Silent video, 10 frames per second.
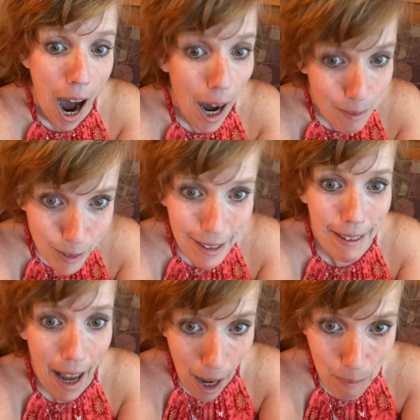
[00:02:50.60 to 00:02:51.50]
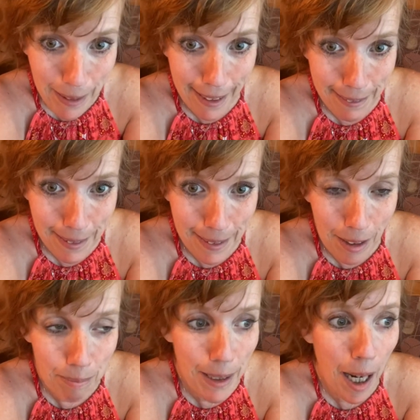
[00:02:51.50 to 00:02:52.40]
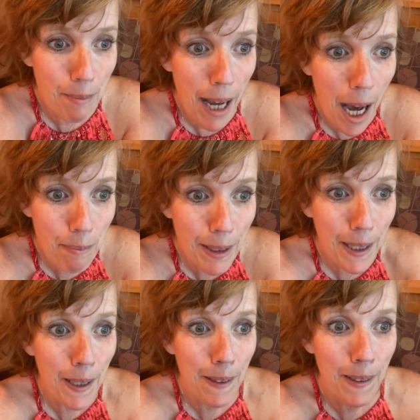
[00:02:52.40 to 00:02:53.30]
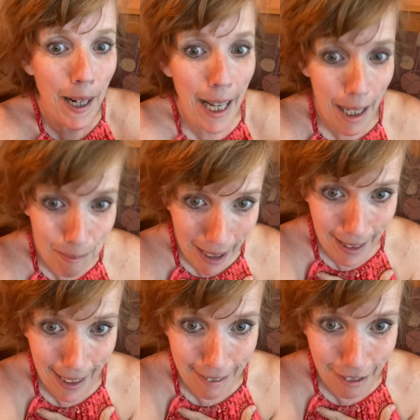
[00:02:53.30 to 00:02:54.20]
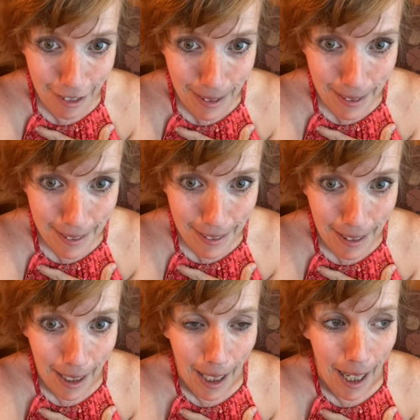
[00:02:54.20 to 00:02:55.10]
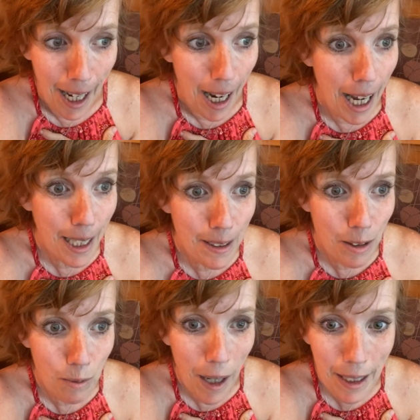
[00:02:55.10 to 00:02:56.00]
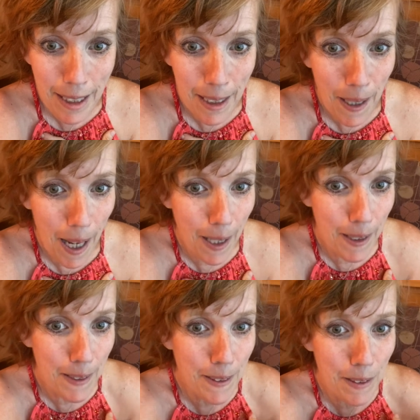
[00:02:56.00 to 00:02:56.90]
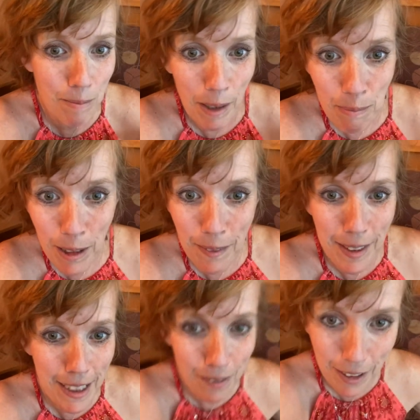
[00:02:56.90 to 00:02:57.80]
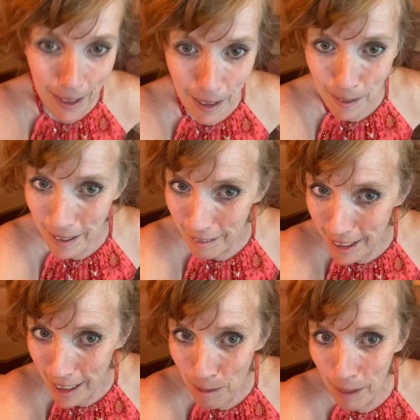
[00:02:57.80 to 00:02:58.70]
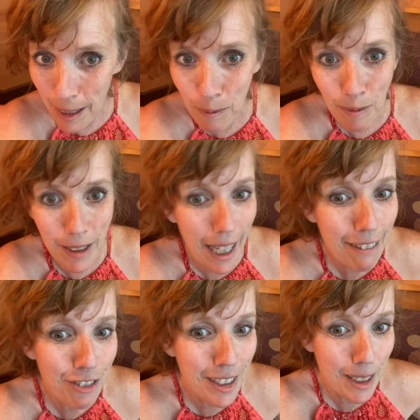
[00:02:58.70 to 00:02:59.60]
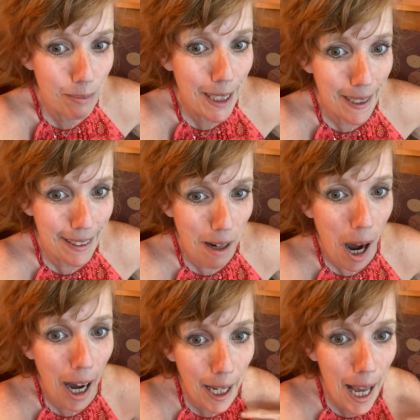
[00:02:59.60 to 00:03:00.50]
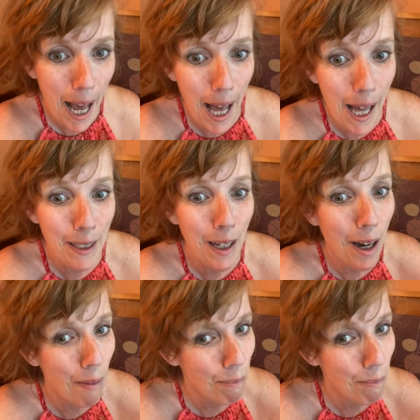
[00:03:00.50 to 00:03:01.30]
I'm really happy. I'm happy that I had my life. As wacky as my previous videos have said my life has been, I had a